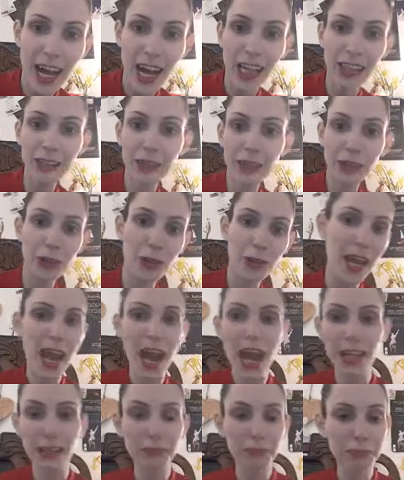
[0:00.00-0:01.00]

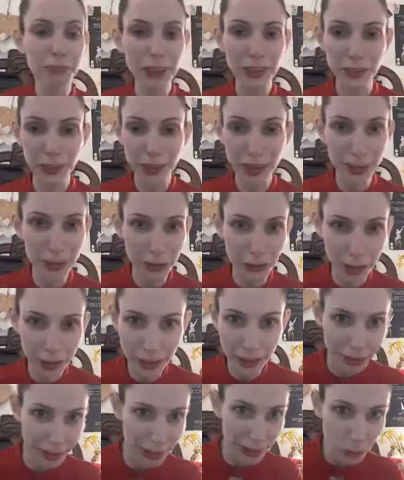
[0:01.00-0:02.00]
Andrea and Peter, that you're
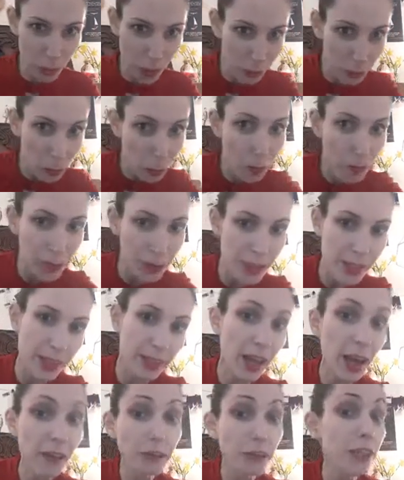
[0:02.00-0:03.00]
here, and one more
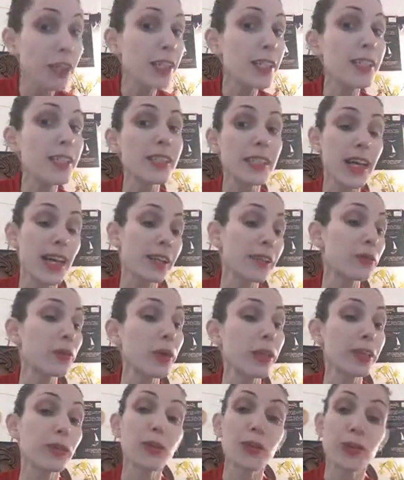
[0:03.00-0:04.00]
person after I see
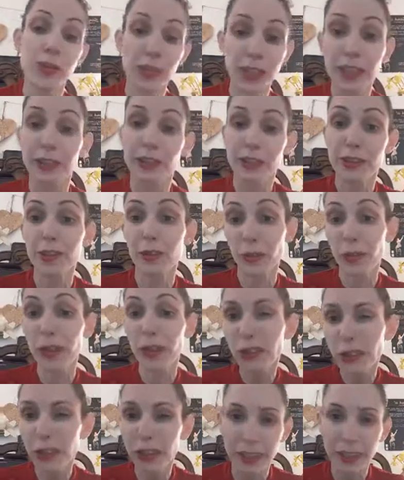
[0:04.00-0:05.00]
anyone who's here. So
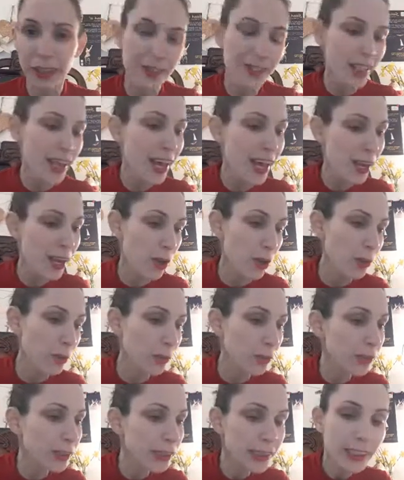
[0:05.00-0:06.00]
if you're here, say hello.
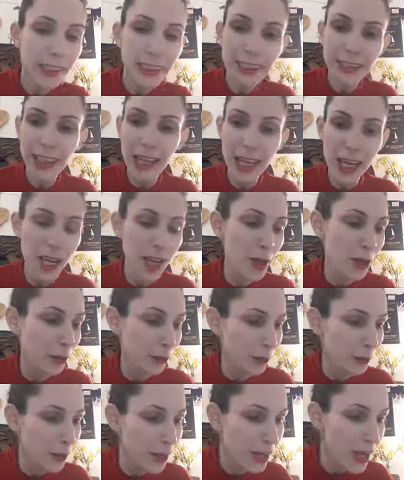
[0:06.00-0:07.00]

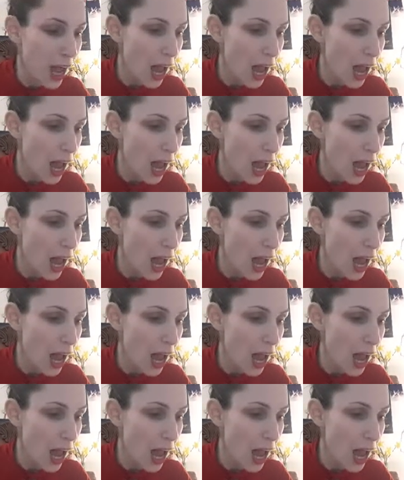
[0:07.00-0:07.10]
Hello.